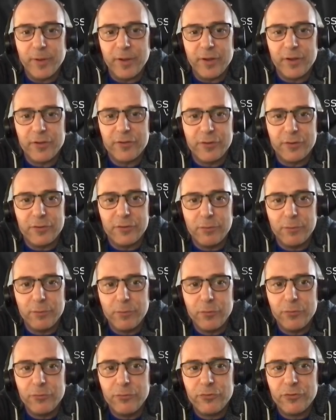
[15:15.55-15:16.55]
because it
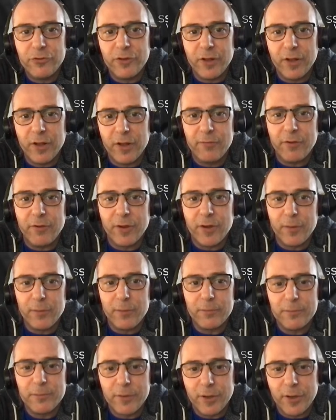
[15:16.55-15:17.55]
removes a lot of the
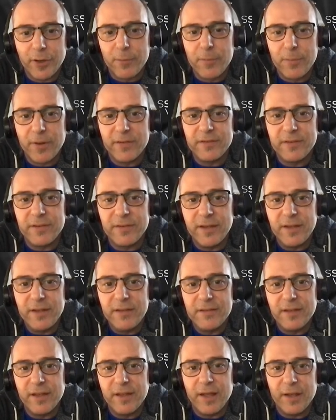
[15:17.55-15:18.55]

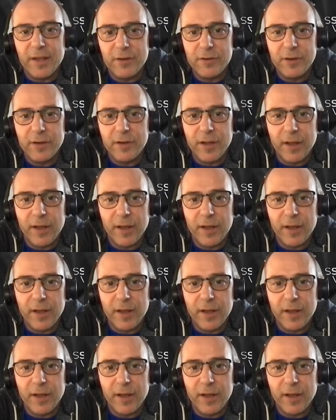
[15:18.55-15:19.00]
complexities and